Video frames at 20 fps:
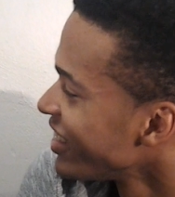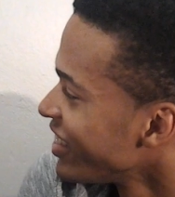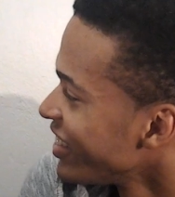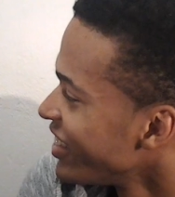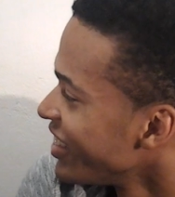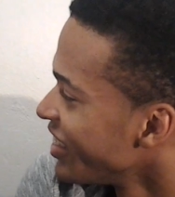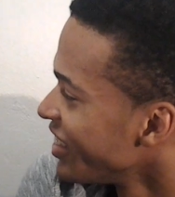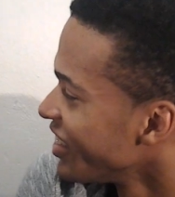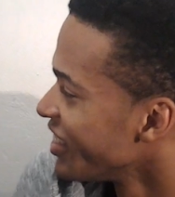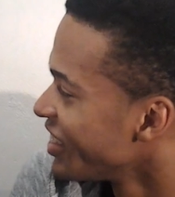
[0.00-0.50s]

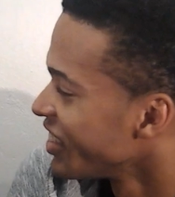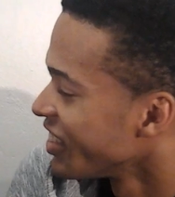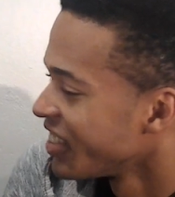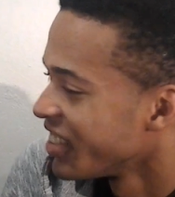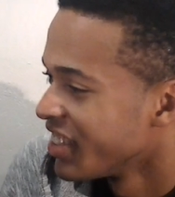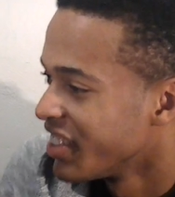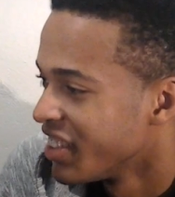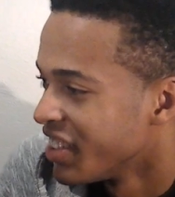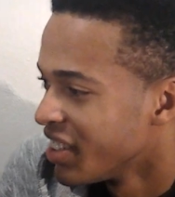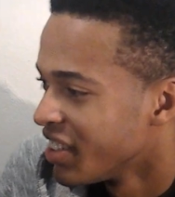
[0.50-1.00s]
What
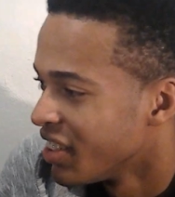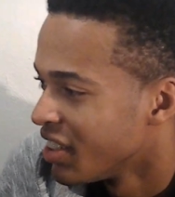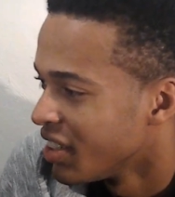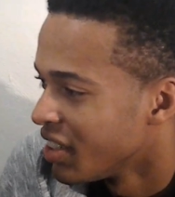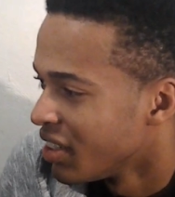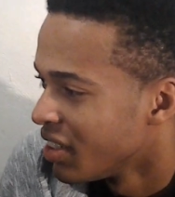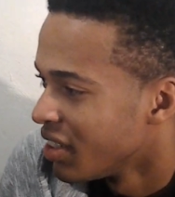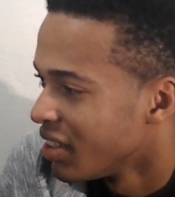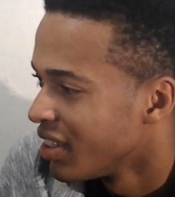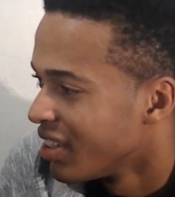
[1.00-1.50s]
would you say
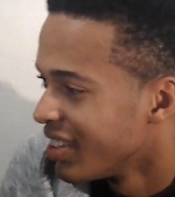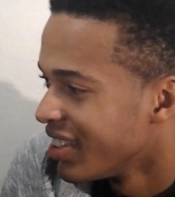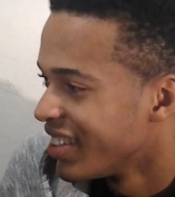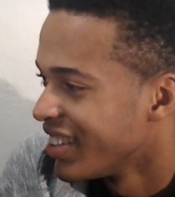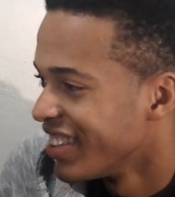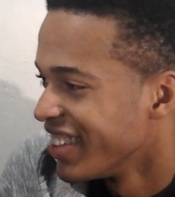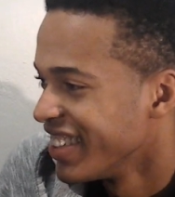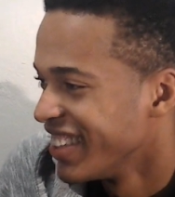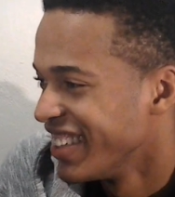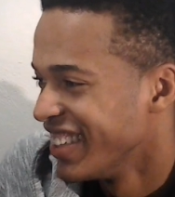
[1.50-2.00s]
is the
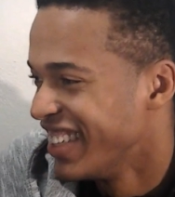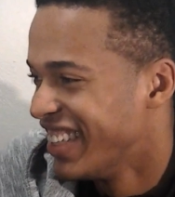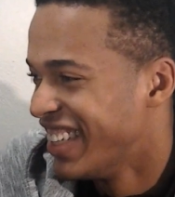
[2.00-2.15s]
hardest part